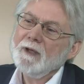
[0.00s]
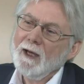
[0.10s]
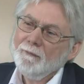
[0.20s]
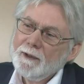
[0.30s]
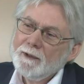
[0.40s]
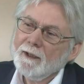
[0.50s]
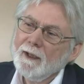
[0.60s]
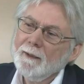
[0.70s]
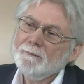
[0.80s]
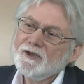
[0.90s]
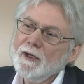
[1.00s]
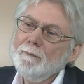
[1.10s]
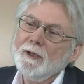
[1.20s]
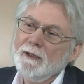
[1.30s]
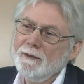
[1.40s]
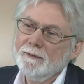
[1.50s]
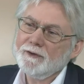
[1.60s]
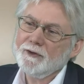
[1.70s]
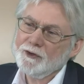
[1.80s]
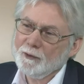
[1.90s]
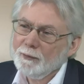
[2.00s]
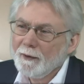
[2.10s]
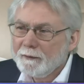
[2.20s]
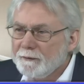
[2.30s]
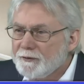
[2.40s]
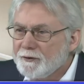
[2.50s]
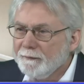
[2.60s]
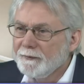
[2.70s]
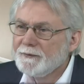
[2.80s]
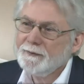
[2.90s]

Every time somebody uses your product or service,